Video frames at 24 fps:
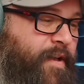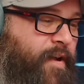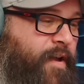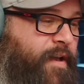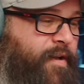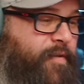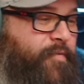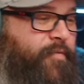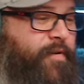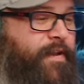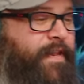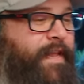I
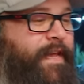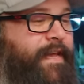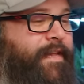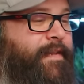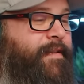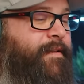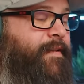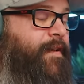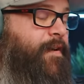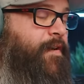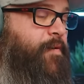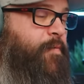can relate.
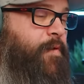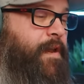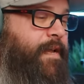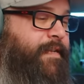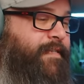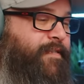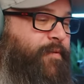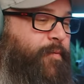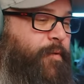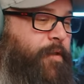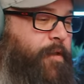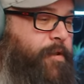I can
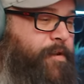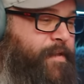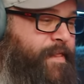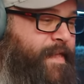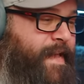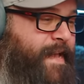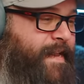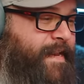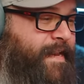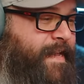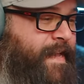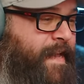relate to a lot of
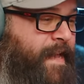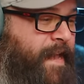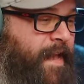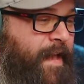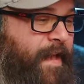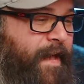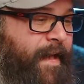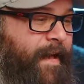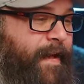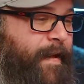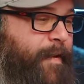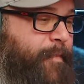that.
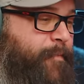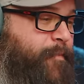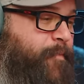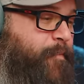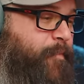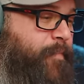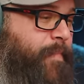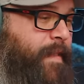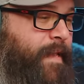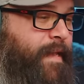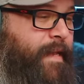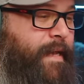
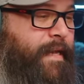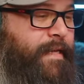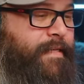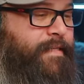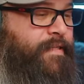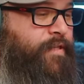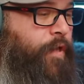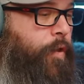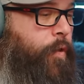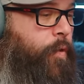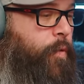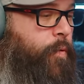Um,
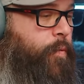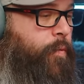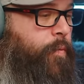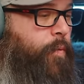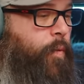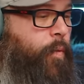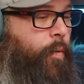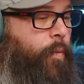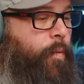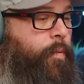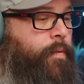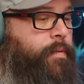so,
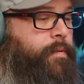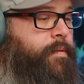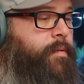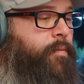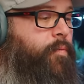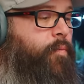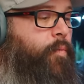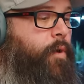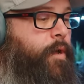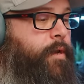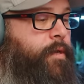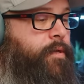
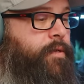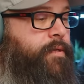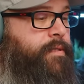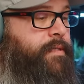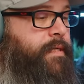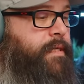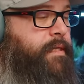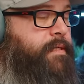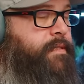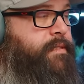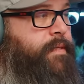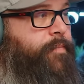why don't you
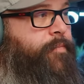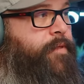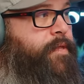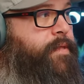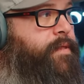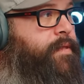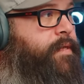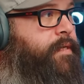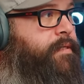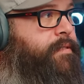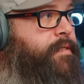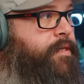tell us some of the
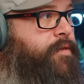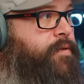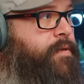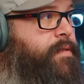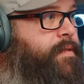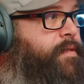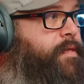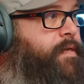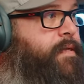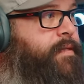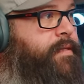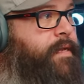things that you
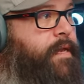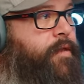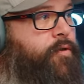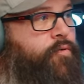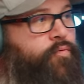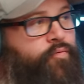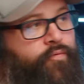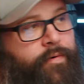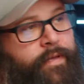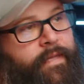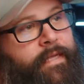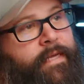think that
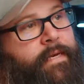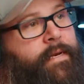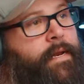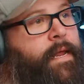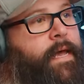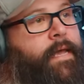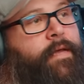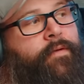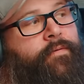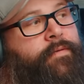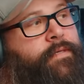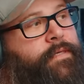you really
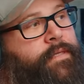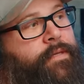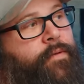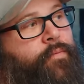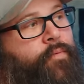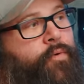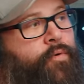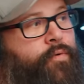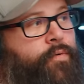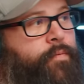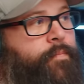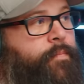nailed in the
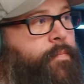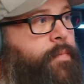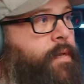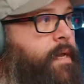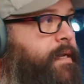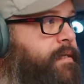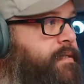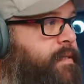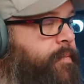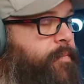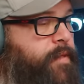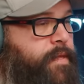room?
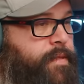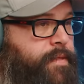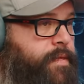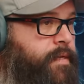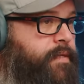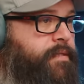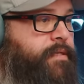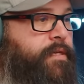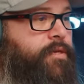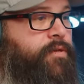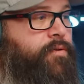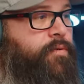Like some of the
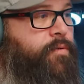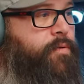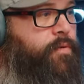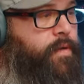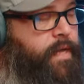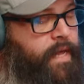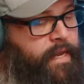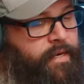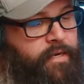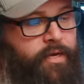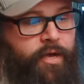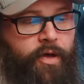things that you look
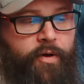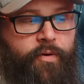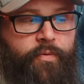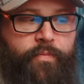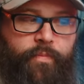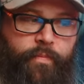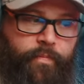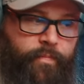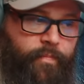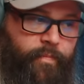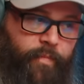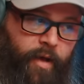at and you go,
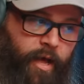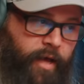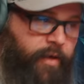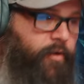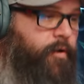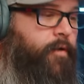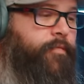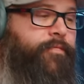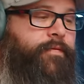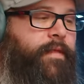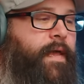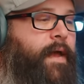"I
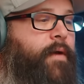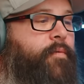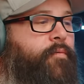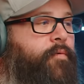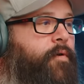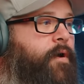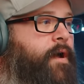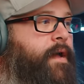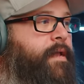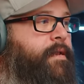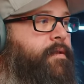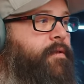got that
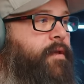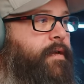right."